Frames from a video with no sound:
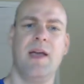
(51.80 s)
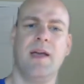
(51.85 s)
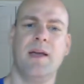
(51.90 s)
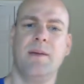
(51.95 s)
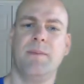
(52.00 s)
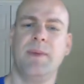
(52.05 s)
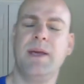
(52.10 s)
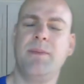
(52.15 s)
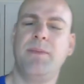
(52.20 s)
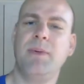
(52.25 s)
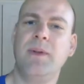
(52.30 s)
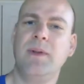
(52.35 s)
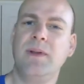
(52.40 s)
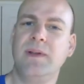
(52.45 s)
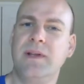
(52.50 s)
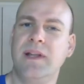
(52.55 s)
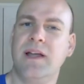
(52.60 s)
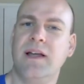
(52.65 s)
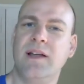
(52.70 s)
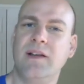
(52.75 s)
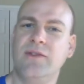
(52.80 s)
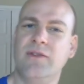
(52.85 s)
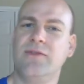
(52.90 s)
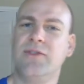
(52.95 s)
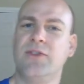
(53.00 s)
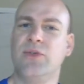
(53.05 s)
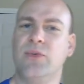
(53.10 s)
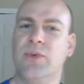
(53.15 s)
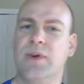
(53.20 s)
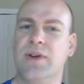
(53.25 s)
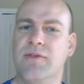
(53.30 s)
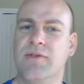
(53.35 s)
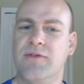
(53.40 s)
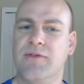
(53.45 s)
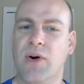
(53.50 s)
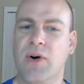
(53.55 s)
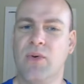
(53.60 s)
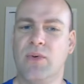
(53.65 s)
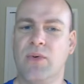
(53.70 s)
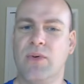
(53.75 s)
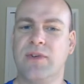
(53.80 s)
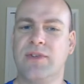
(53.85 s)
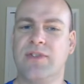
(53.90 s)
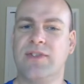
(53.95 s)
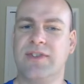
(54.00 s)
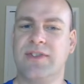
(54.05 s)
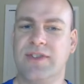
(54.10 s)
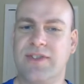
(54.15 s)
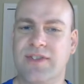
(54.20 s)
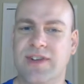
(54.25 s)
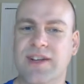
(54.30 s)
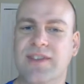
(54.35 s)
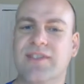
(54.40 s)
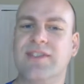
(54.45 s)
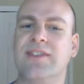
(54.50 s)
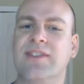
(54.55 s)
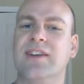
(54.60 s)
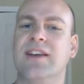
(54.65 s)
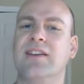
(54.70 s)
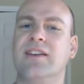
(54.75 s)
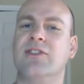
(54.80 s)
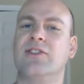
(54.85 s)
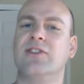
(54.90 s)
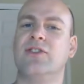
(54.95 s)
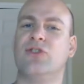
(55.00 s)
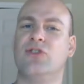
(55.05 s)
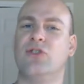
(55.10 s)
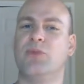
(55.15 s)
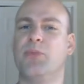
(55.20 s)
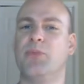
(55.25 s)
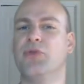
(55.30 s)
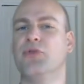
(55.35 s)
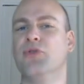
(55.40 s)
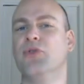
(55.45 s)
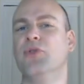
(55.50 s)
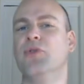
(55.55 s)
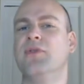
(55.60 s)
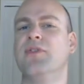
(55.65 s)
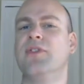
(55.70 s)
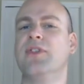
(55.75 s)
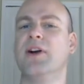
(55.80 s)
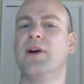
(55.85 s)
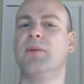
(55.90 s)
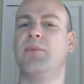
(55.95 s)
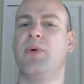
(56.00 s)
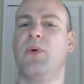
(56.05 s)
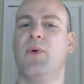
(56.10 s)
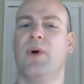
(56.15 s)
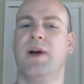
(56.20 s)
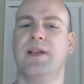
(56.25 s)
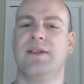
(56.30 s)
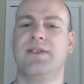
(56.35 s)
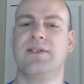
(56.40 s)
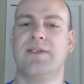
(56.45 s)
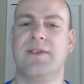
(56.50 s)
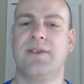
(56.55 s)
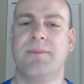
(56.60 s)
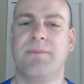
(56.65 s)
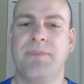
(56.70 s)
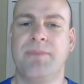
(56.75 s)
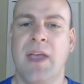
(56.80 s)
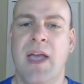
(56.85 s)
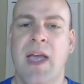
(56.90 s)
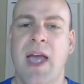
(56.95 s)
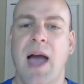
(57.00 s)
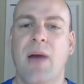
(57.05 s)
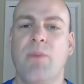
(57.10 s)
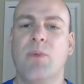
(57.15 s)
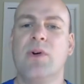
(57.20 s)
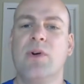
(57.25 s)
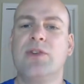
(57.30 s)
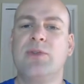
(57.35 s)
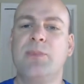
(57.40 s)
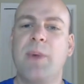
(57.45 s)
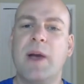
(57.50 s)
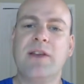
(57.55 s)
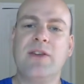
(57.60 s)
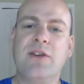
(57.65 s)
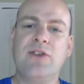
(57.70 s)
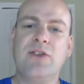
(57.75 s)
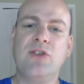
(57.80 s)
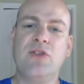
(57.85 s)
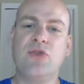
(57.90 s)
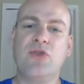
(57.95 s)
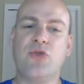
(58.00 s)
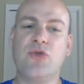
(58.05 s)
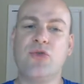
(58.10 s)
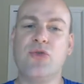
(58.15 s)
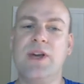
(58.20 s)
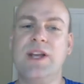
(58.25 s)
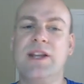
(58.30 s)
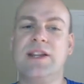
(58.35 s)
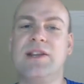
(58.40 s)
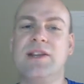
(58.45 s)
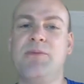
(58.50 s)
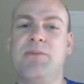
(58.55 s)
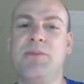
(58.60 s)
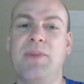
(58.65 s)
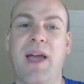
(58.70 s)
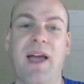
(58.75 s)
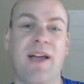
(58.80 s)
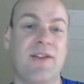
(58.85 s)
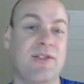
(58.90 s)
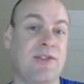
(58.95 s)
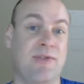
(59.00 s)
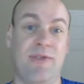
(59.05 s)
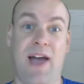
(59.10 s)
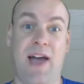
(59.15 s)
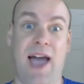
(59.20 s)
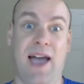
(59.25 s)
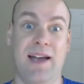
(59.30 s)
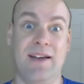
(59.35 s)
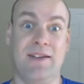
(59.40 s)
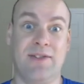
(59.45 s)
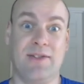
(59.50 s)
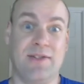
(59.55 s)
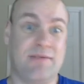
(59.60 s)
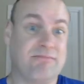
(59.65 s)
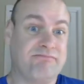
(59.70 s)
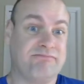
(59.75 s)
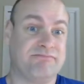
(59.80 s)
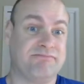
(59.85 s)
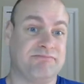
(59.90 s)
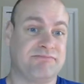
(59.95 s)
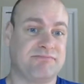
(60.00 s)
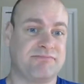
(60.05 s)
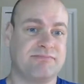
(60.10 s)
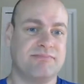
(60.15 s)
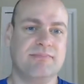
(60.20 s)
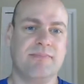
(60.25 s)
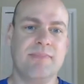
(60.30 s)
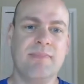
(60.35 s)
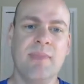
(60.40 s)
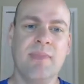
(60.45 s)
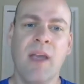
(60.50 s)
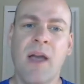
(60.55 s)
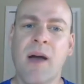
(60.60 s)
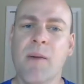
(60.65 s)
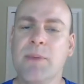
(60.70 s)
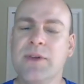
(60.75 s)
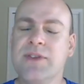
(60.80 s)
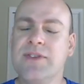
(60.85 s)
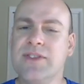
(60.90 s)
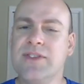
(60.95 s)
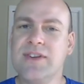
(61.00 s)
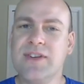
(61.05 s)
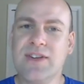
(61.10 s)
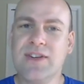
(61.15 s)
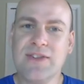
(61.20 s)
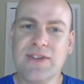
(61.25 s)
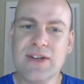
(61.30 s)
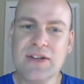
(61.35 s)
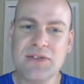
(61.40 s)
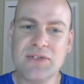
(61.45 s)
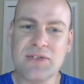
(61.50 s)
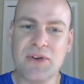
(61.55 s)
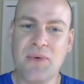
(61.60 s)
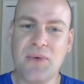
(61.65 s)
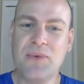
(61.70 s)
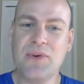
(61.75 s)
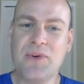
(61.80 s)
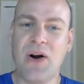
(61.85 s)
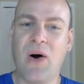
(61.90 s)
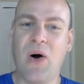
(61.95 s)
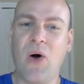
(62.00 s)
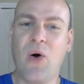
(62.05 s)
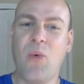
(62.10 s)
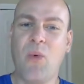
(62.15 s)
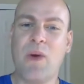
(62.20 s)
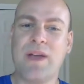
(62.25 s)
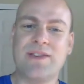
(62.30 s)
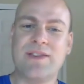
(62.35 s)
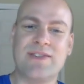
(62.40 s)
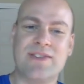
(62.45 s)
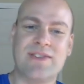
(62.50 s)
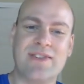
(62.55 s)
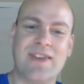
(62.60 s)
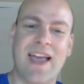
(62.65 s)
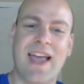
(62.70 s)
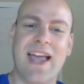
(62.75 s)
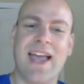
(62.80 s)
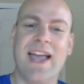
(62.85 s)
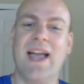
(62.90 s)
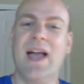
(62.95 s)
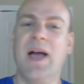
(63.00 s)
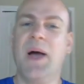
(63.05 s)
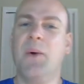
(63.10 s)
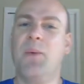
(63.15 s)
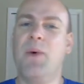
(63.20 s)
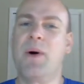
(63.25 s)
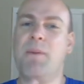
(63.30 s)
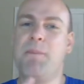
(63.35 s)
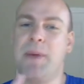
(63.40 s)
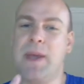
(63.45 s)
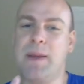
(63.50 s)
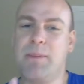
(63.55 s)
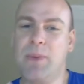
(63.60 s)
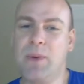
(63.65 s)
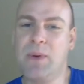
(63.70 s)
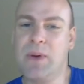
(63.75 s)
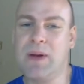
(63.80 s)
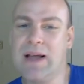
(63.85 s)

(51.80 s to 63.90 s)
People love to invoke statistics to prove their points, and we're expected to treat them as facts. But statistics don't always say what people